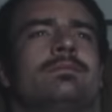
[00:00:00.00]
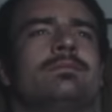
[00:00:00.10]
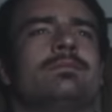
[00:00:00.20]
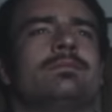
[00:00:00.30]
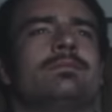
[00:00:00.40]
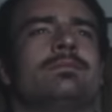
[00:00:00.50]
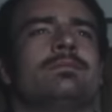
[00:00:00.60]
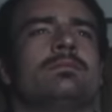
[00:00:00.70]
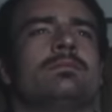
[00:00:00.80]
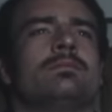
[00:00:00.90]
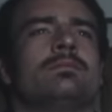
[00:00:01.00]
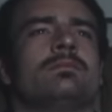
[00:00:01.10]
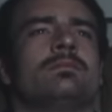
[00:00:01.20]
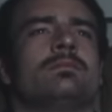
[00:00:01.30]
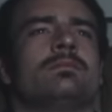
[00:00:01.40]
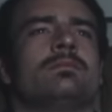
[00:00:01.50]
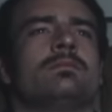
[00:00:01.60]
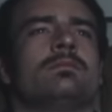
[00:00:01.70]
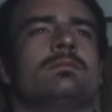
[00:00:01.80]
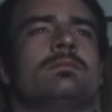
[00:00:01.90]

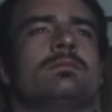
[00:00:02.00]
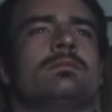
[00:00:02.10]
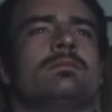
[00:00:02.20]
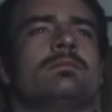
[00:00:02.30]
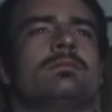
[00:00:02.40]
Nobody speaks.